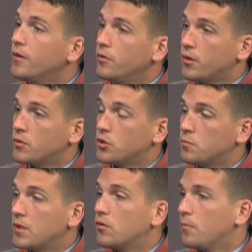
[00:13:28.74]
you can just
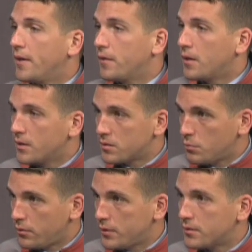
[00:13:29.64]
meet them at the Hanson
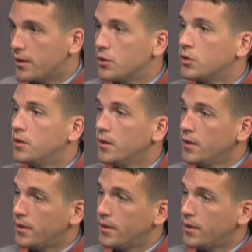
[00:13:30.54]
Police Station